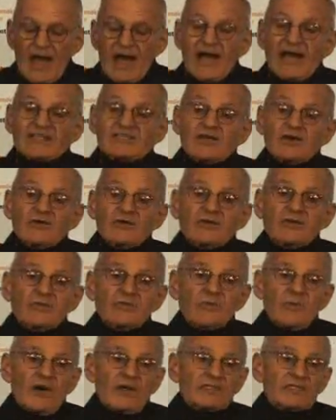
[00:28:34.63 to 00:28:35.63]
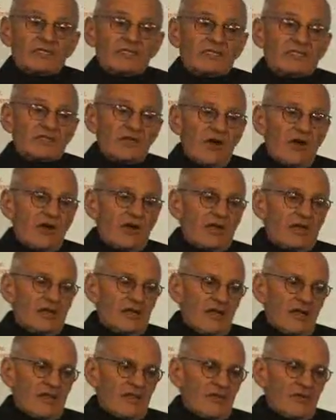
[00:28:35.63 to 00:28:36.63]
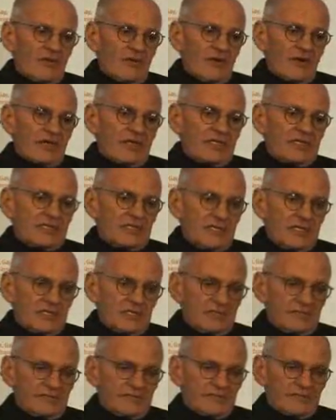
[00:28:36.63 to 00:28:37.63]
I don't want to start another organization.